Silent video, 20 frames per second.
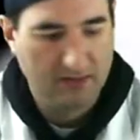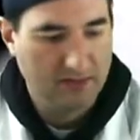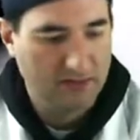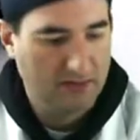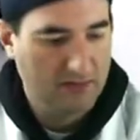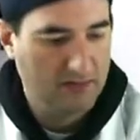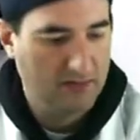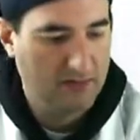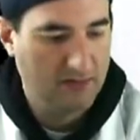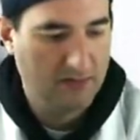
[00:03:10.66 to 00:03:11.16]

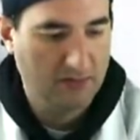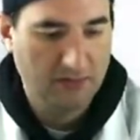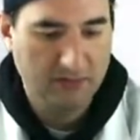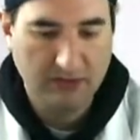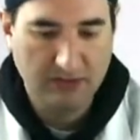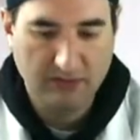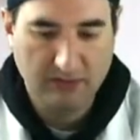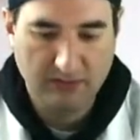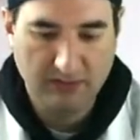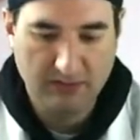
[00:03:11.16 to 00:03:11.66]
A little
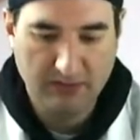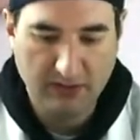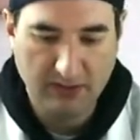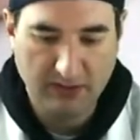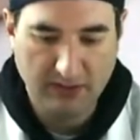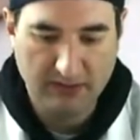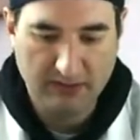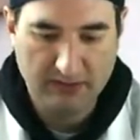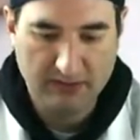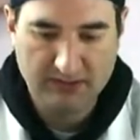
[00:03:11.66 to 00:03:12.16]
yellow
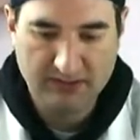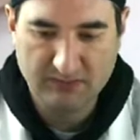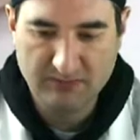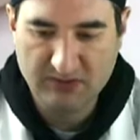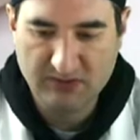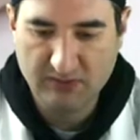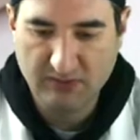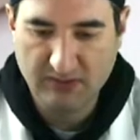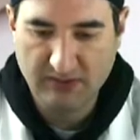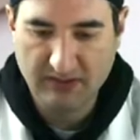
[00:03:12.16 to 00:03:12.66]
dot, some
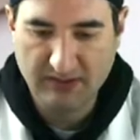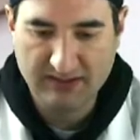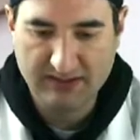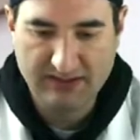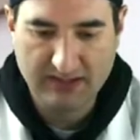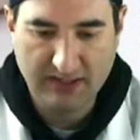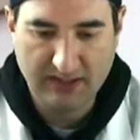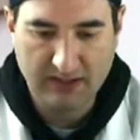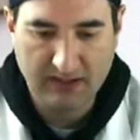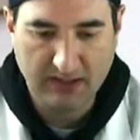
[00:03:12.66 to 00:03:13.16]
sort of
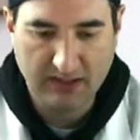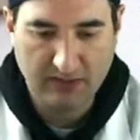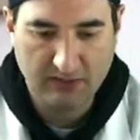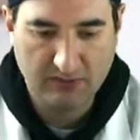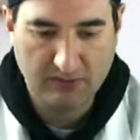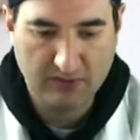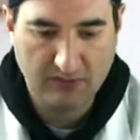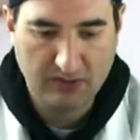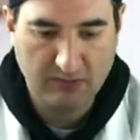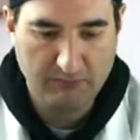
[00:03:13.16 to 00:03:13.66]
antenna. How
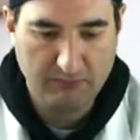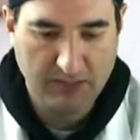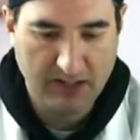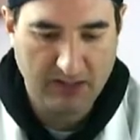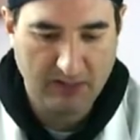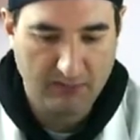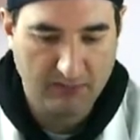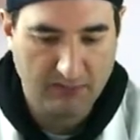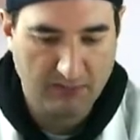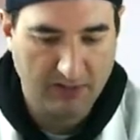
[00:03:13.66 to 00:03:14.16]
can I
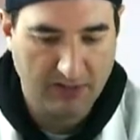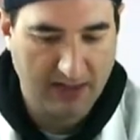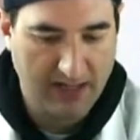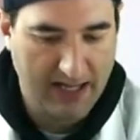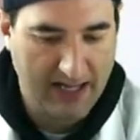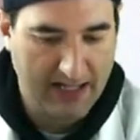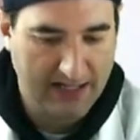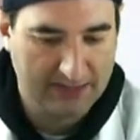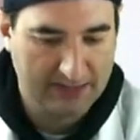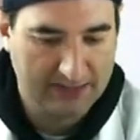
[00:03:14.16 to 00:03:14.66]
mount
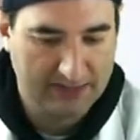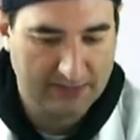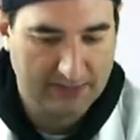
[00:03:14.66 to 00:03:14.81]
that?